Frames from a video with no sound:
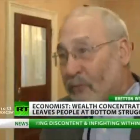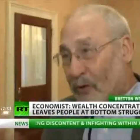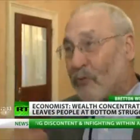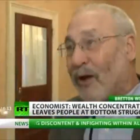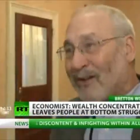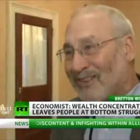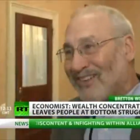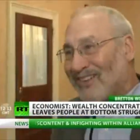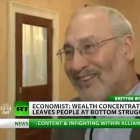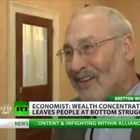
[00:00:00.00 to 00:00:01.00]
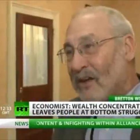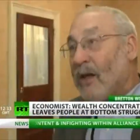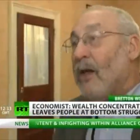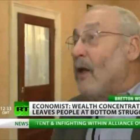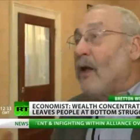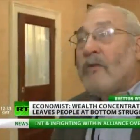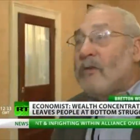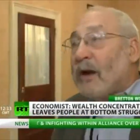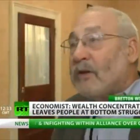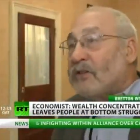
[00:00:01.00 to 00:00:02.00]
take for granted. In
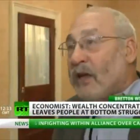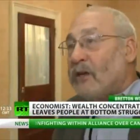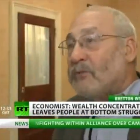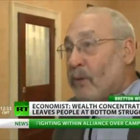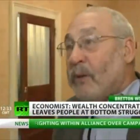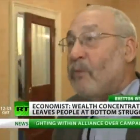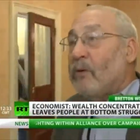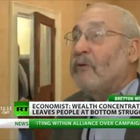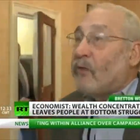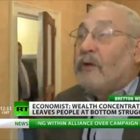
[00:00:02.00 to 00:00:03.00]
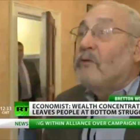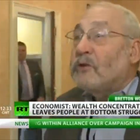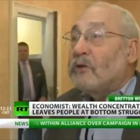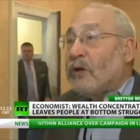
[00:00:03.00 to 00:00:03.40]
the United States, people, if they lose